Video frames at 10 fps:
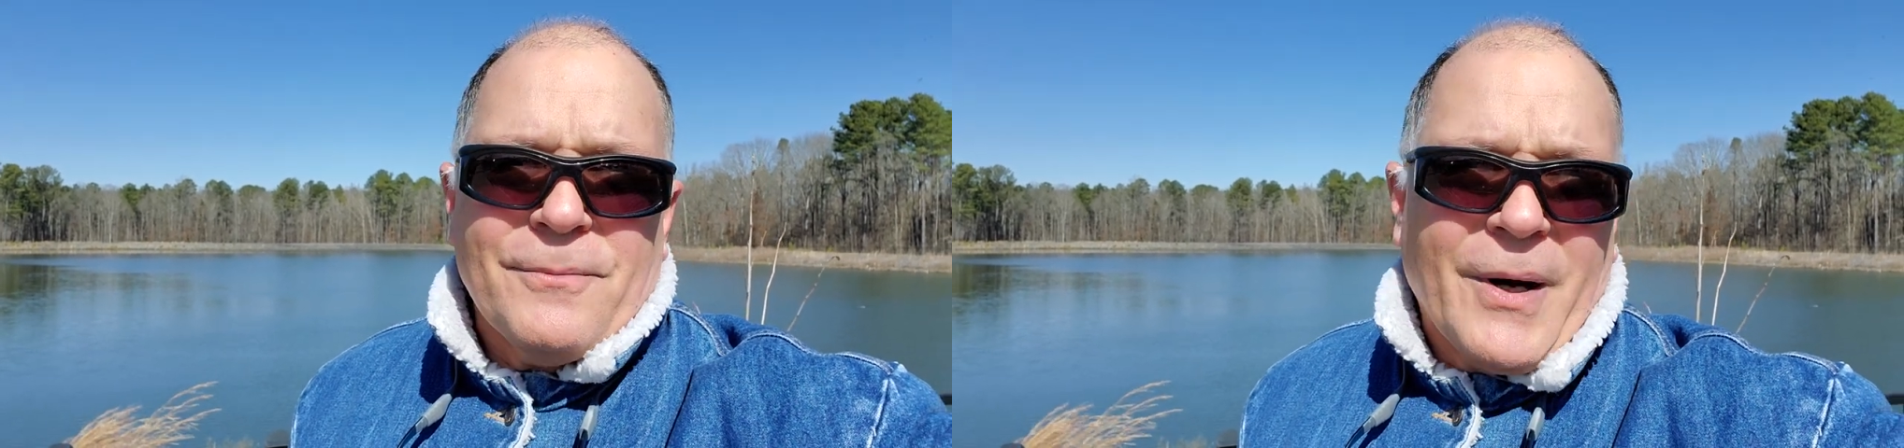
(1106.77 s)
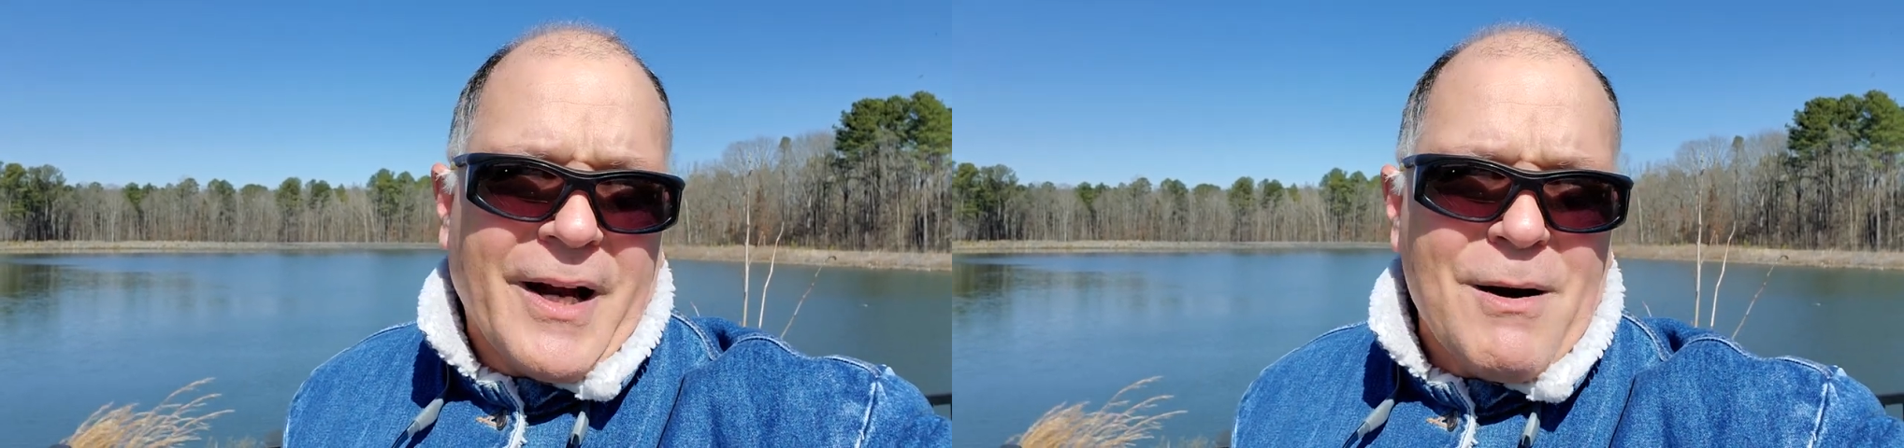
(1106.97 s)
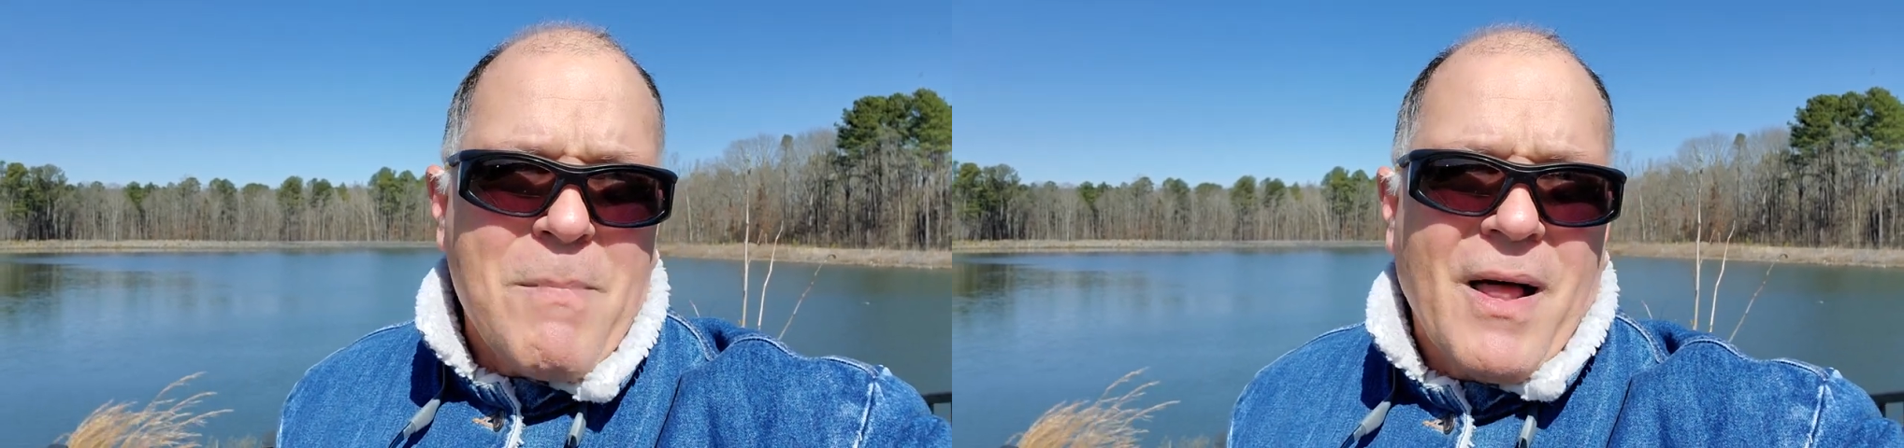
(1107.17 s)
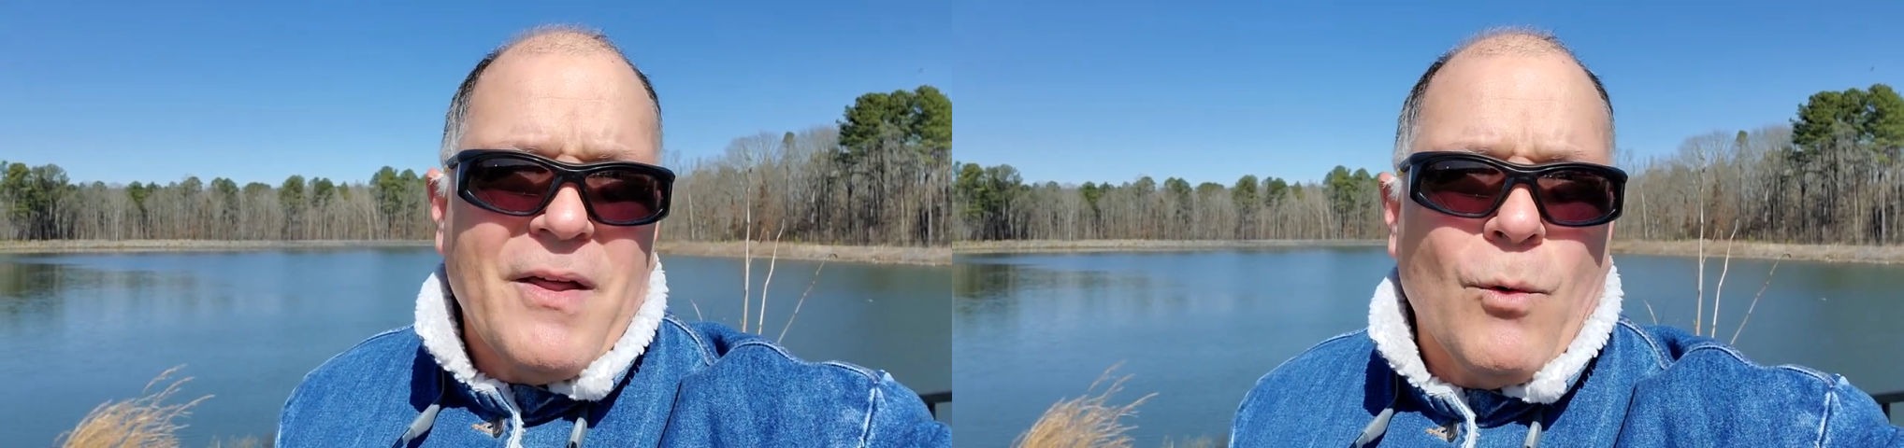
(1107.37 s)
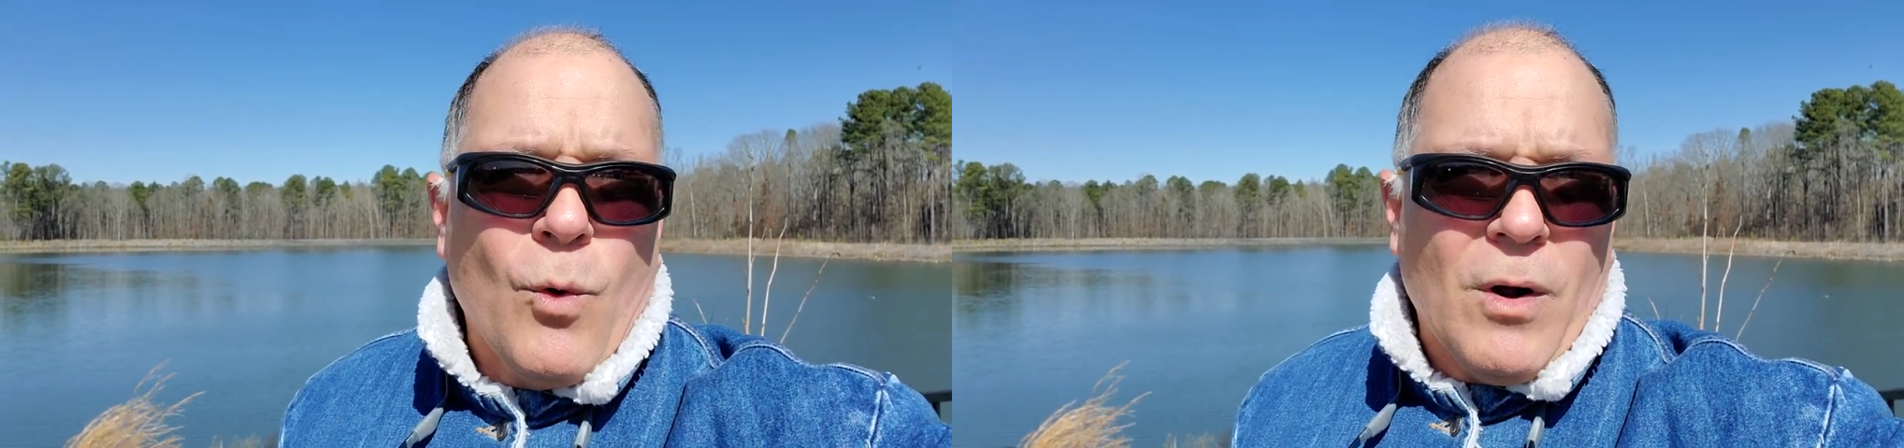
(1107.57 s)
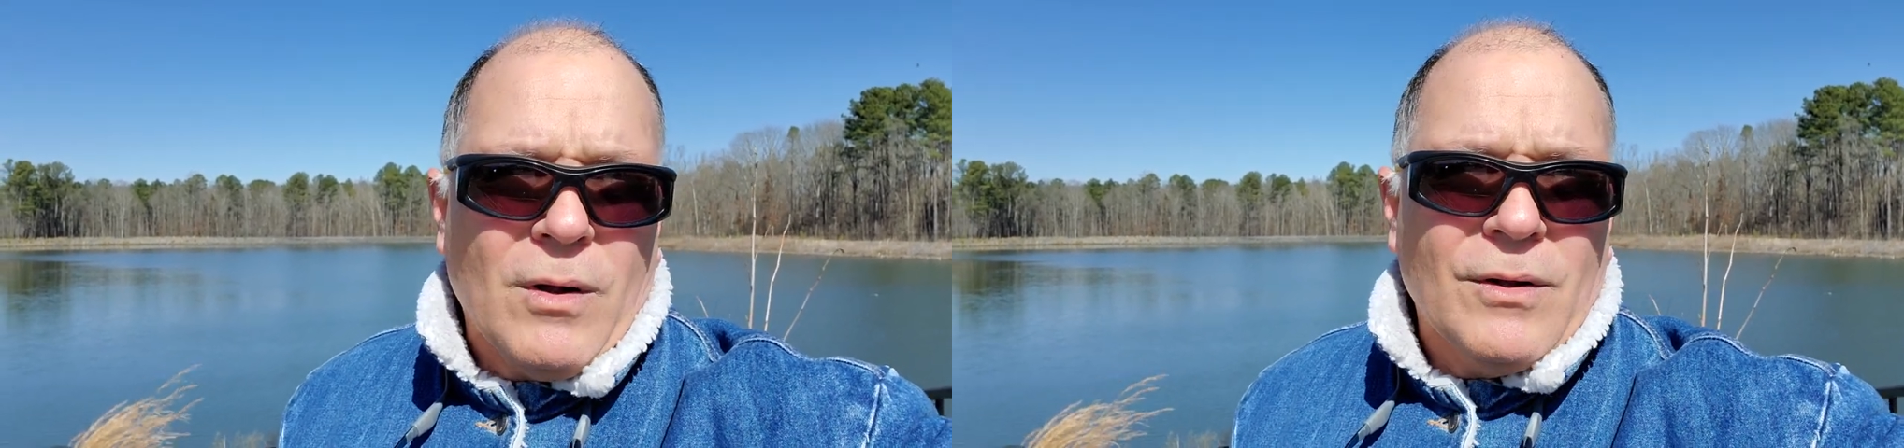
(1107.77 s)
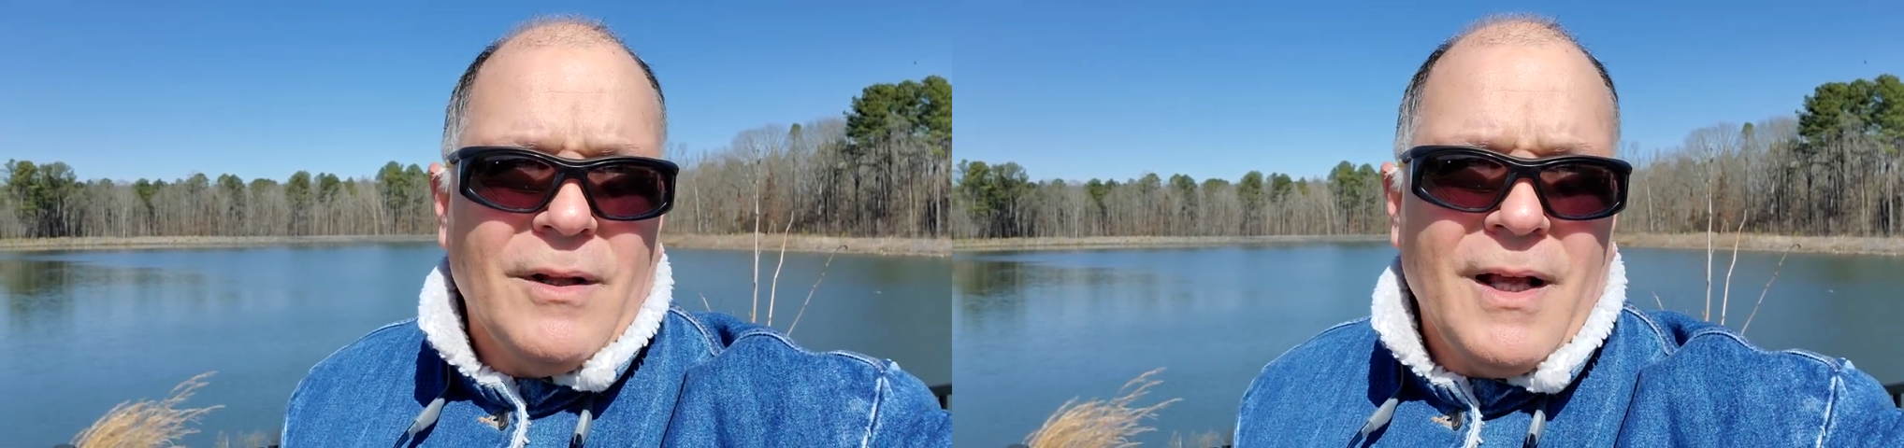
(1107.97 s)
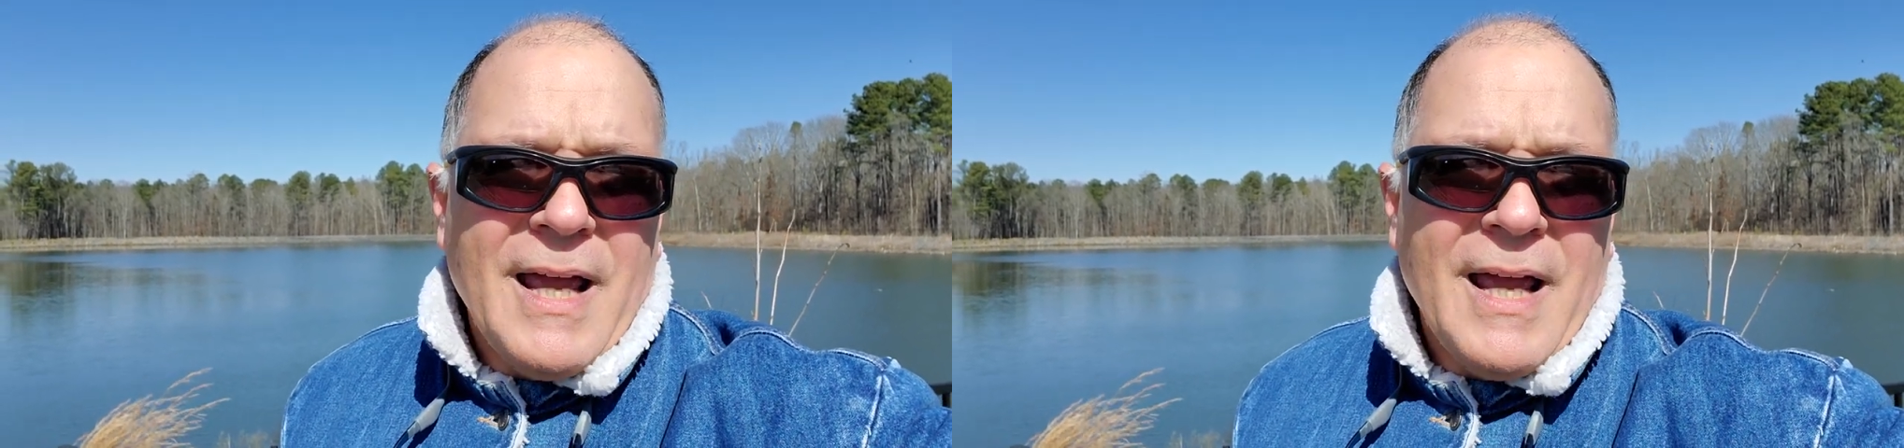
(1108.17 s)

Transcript: of America, but the world.